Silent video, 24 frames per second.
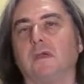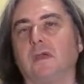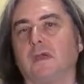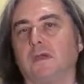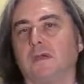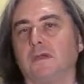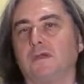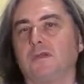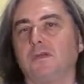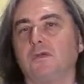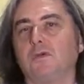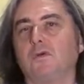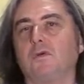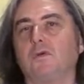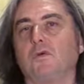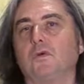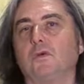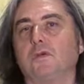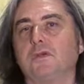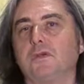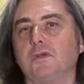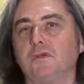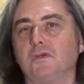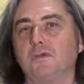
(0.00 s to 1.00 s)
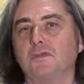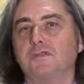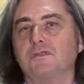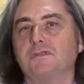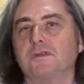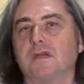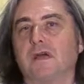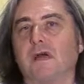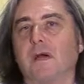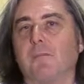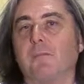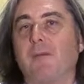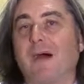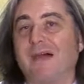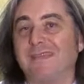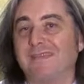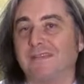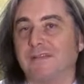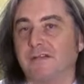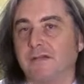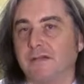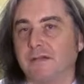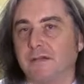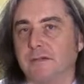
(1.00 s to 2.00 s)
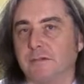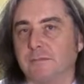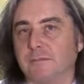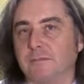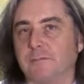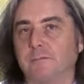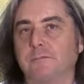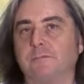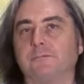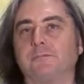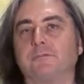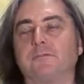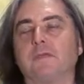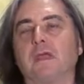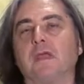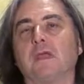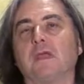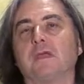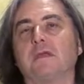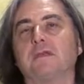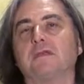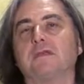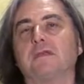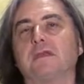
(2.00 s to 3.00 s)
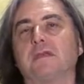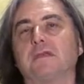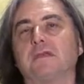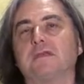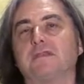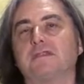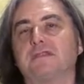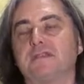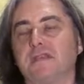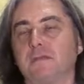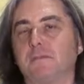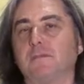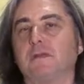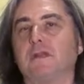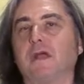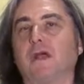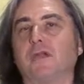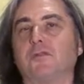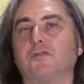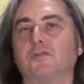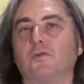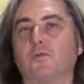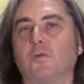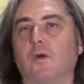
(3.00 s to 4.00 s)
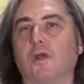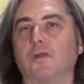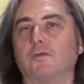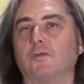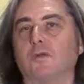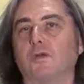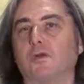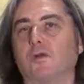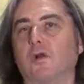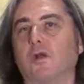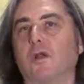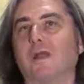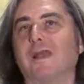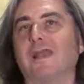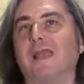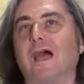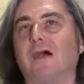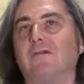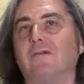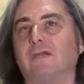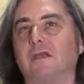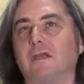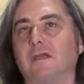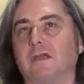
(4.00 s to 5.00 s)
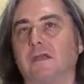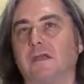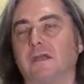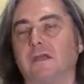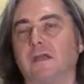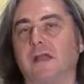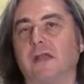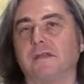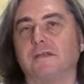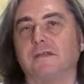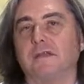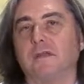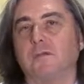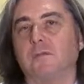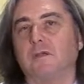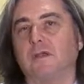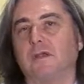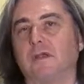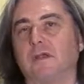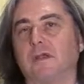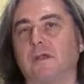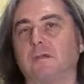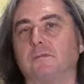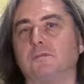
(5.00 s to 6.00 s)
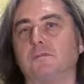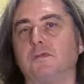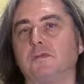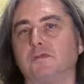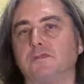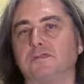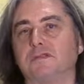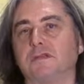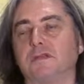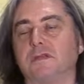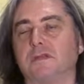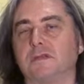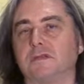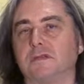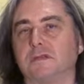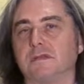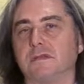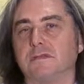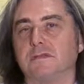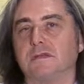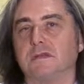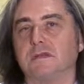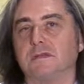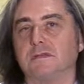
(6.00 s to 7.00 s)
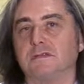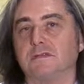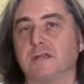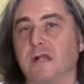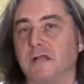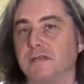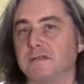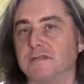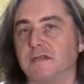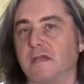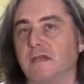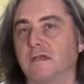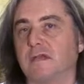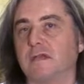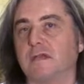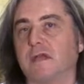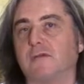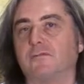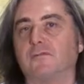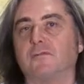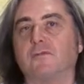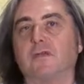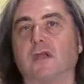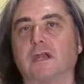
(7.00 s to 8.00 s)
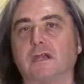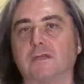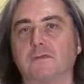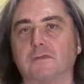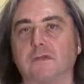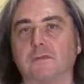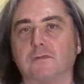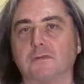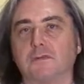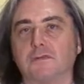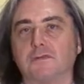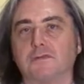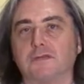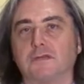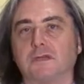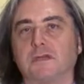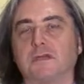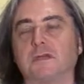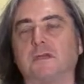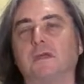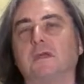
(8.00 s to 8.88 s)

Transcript: You use a pattern, mm, uh, similar to what we call clave in Latin American music, in, in, in salsa and Afro-Caribbean music.